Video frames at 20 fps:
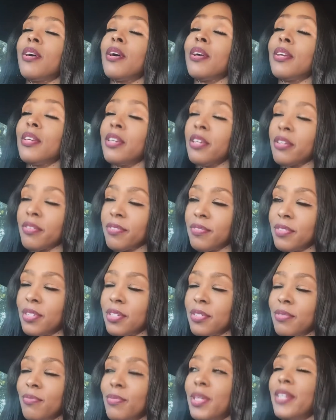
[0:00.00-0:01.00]

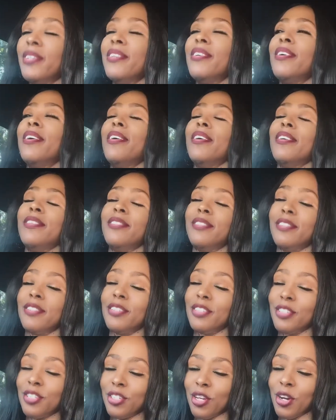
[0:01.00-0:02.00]
gift to
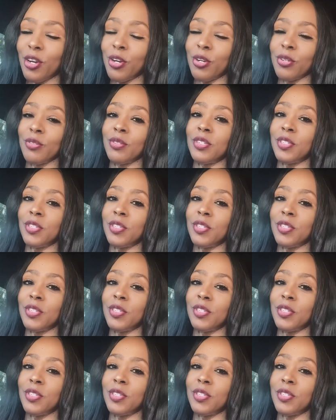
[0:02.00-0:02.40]
discern